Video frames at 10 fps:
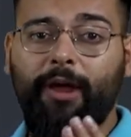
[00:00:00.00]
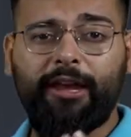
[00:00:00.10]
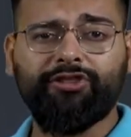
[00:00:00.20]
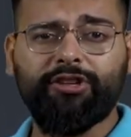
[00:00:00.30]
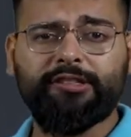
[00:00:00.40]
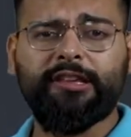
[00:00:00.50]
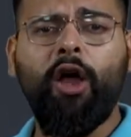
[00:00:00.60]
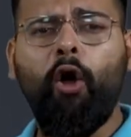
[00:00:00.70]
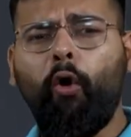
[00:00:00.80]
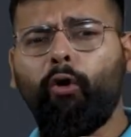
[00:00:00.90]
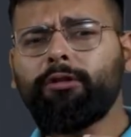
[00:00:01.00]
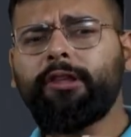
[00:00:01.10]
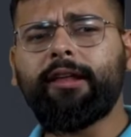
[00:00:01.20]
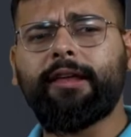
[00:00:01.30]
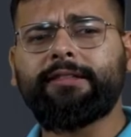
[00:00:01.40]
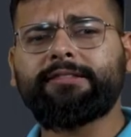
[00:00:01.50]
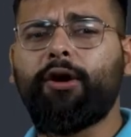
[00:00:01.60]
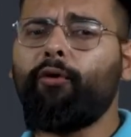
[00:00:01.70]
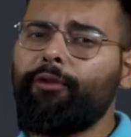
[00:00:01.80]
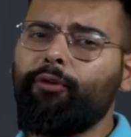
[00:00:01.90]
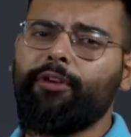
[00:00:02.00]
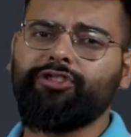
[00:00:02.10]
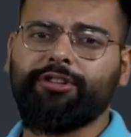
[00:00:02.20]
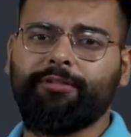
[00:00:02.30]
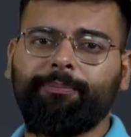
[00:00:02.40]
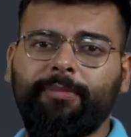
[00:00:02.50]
managers hold the reins of innovation.